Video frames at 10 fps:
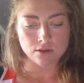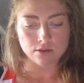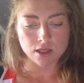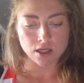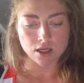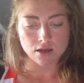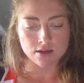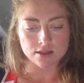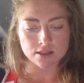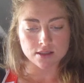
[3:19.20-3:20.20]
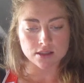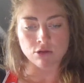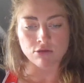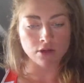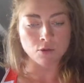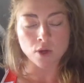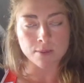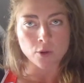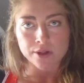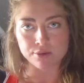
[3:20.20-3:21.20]
Okay. So what I'm
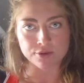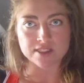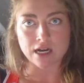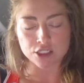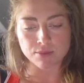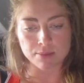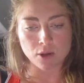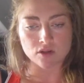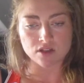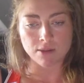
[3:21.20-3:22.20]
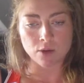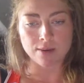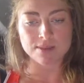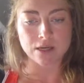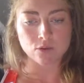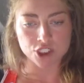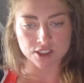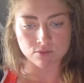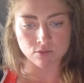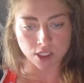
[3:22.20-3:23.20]
going through is actually my post on my website, which is
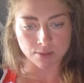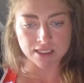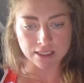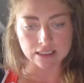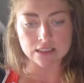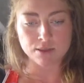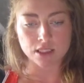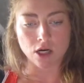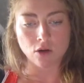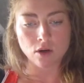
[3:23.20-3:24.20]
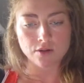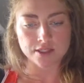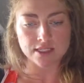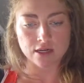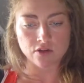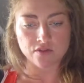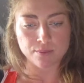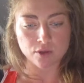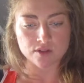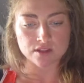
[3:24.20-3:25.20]
going to be linked below. The title of the
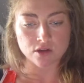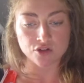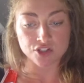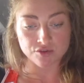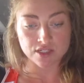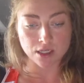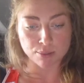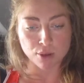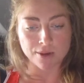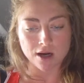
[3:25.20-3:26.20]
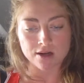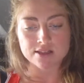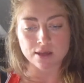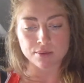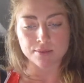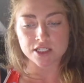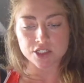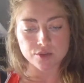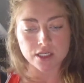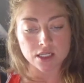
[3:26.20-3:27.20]
post is called, "Do you take a probiotic supplement? Do
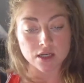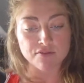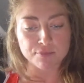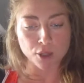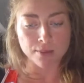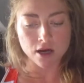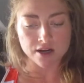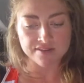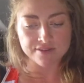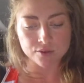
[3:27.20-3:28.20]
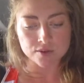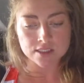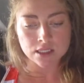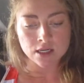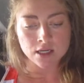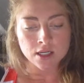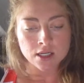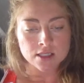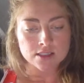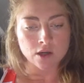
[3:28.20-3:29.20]
you eat enough probiotic foods?"
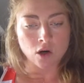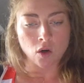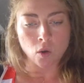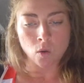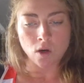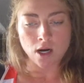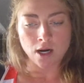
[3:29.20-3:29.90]
So